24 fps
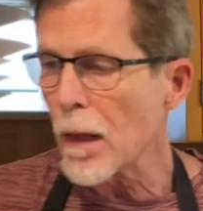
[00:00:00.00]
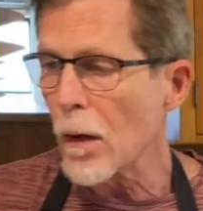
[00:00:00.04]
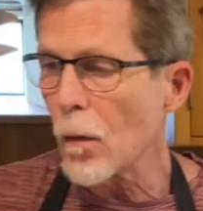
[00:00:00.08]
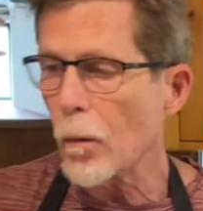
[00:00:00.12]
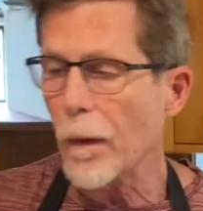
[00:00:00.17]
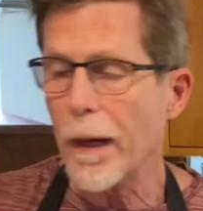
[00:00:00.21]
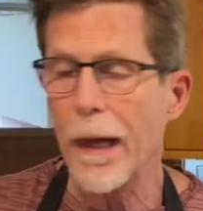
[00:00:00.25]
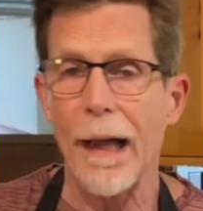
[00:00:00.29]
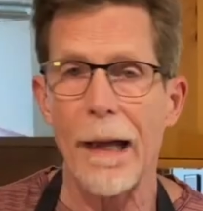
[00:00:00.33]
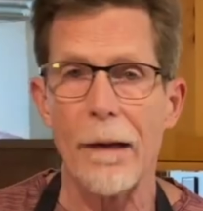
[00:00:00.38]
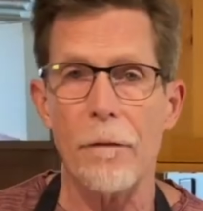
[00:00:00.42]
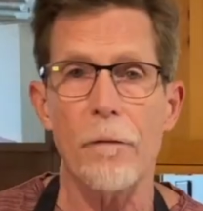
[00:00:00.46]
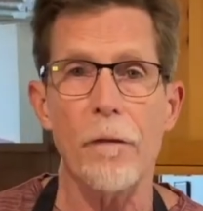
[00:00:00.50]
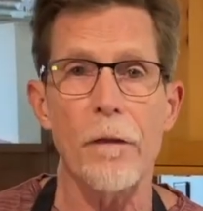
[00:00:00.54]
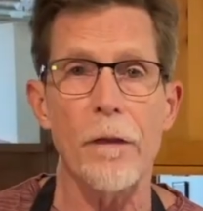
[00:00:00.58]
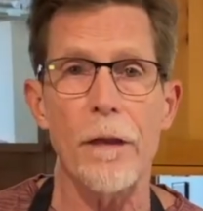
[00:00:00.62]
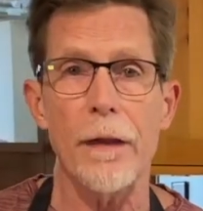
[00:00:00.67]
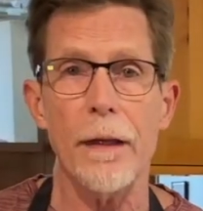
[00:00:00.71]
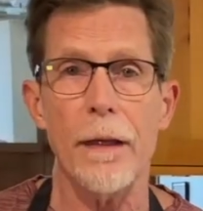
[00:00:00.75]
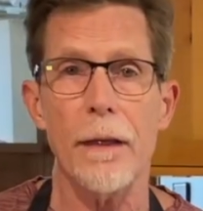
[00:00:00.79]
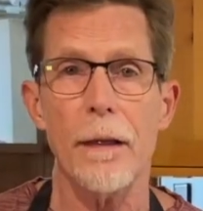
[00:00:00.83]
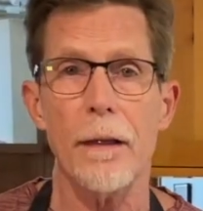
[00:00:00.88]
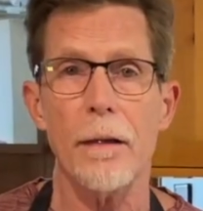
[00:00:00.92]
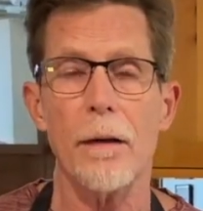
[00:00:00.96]
We have
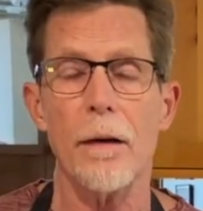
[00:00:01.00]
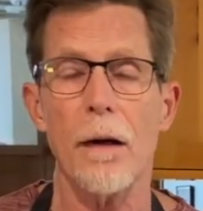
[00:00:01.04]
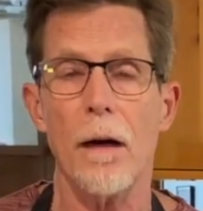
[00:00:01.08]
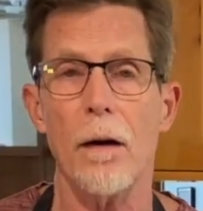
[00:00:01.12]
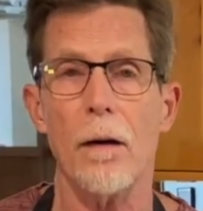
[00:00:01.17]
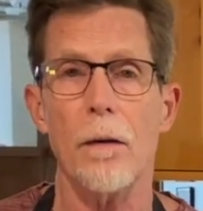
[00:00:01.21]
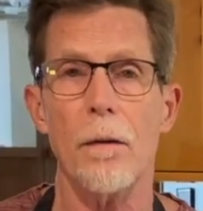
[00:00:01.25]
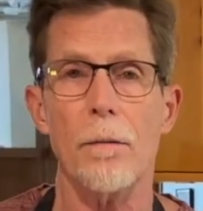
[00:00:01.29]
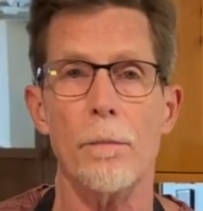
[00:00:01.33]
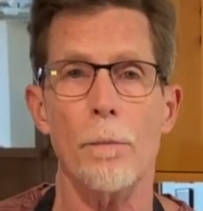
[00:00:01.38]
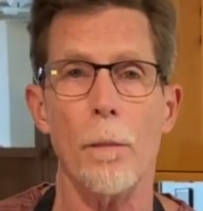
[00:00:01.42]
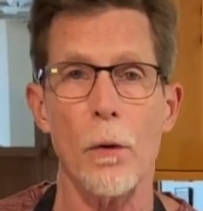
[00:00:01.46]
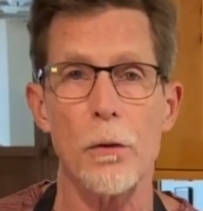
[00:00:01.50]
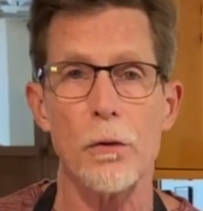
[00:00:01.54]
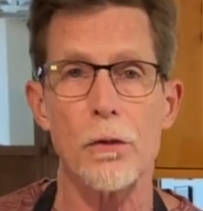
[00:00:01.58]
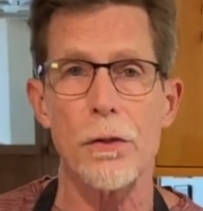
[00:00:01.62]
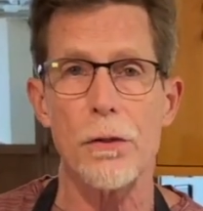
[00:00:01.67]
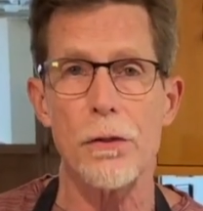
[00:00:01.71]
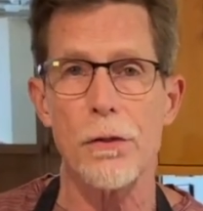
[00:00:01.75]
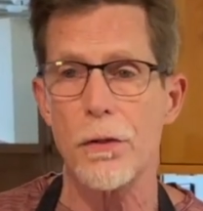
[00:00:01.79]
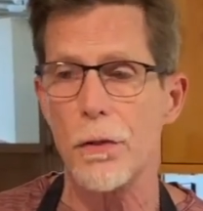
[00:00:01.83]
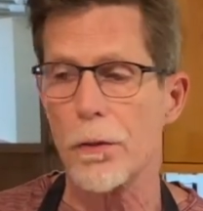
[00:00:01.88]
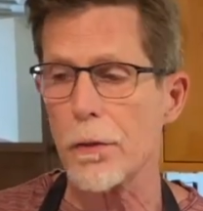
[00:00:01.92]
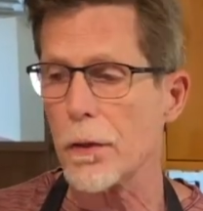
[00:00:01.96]
the
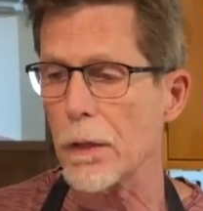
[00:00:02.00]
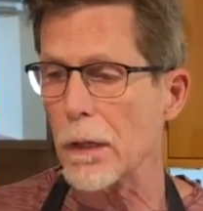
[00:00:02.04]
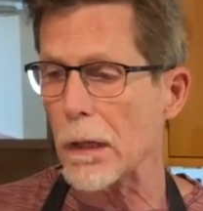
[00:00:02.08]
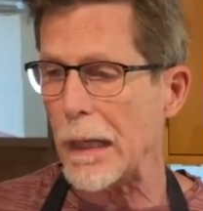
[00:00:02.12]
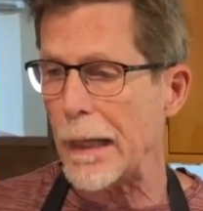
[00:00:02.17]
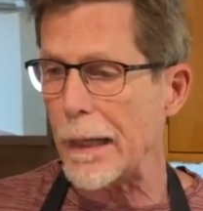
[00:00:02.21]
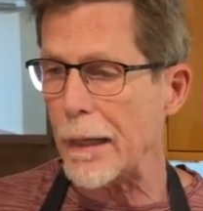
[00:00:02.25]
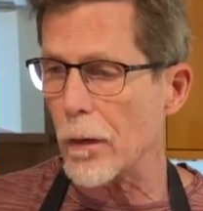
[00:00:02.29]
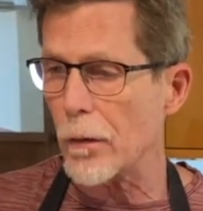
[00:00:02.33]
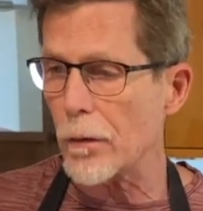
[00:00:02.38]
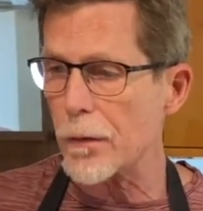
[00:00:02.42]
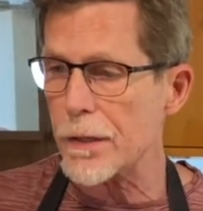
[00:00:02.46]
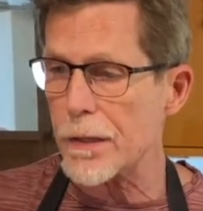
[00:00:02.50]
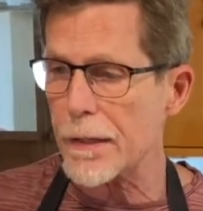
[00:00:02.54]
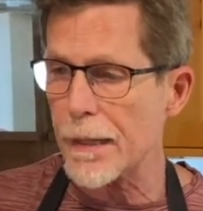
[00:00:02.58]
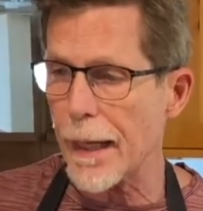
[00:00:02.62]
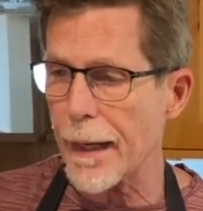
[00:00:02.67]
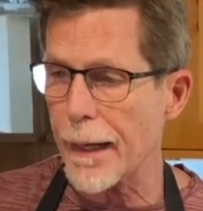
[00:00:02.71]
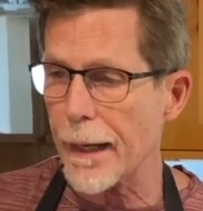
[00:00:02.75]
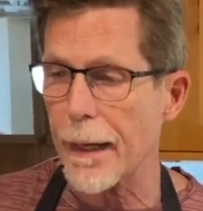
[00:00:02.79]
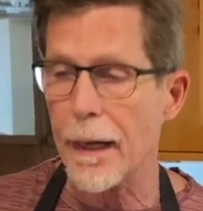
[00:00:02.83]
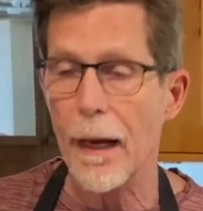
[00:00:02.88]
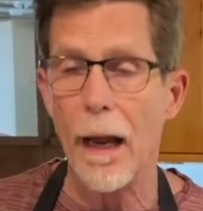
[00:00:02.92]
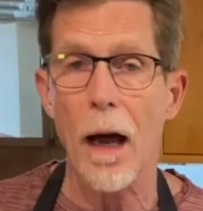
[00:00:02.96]
immersion circulator
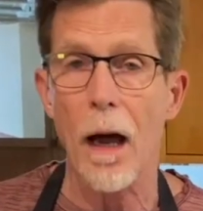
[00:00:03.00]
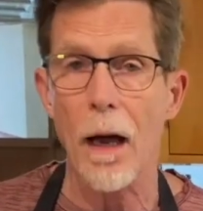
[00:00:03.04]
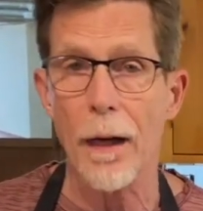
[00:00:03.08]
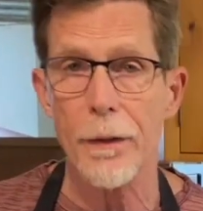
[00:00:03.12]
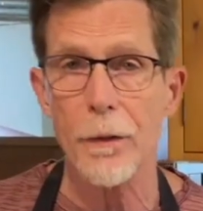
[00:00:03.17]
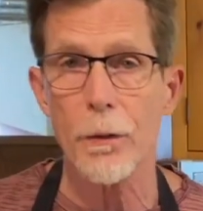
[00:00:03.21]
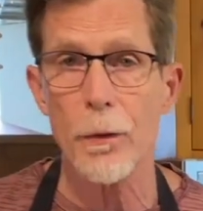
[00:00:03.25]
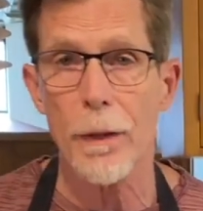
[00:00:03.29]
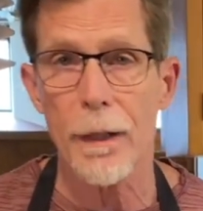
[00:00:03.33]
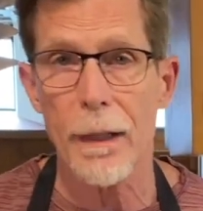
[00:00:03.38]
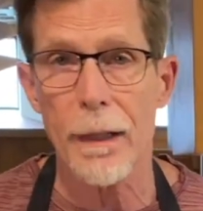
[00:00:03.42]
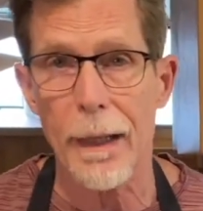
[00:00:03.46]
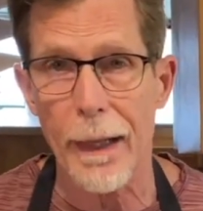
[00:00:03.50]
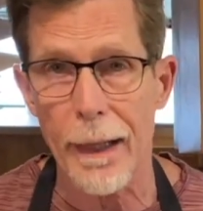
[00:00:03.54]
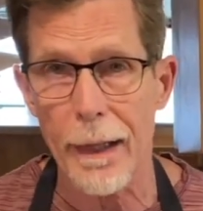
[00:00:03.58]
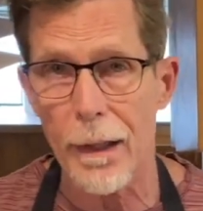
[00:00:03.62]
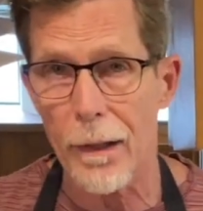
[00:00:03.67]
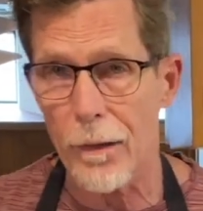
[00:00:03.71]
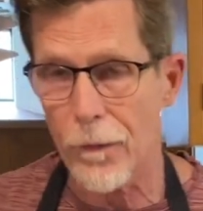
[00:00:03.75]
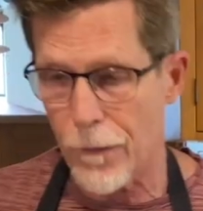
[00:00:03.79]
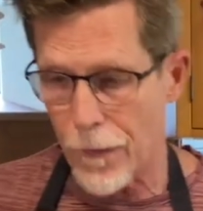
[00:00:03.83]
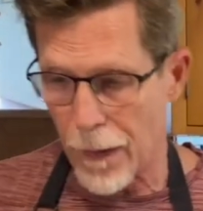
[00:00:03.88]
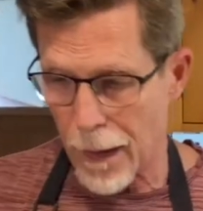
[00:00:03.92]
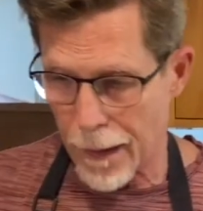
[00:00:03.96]
set at
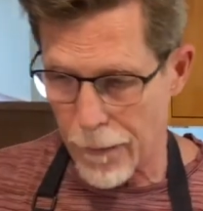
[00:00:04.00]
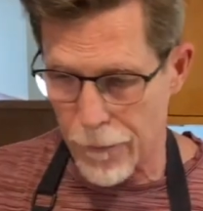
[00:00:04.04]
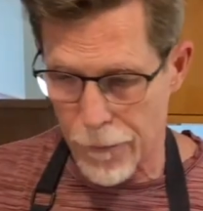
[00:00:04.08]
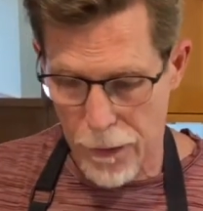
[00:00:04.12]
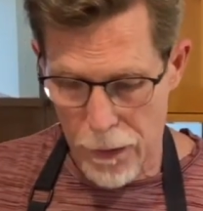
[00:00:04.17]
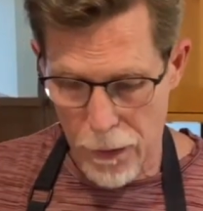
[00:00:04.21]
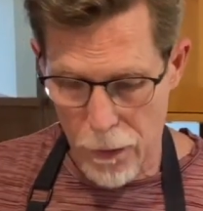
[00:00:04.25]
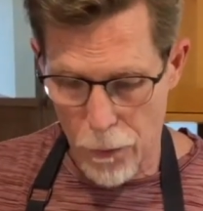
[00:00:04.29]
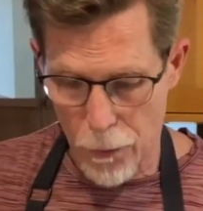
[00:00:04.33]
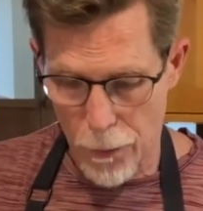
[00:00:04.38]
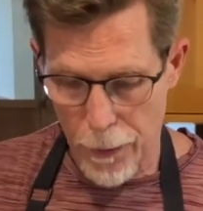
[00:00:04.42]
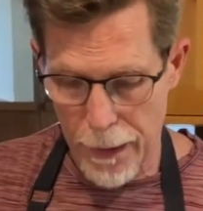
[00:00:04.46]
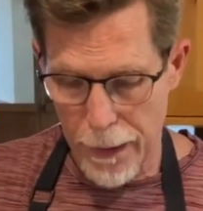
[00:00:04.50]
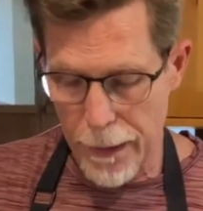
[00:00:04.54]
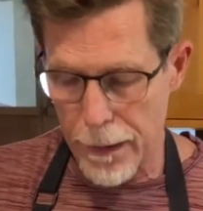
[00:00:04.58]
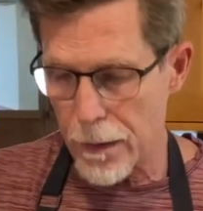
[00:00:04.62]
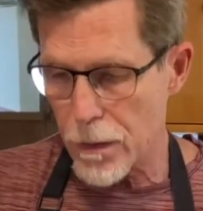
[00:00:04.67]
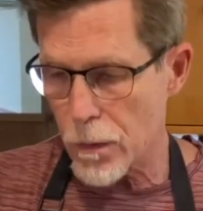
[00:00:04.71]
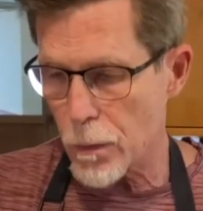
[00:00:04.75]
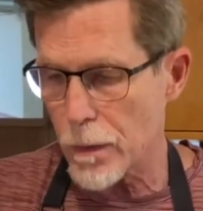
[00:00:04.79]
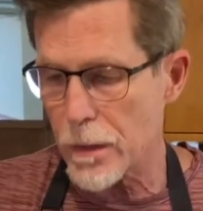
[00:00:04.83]
185 degrees,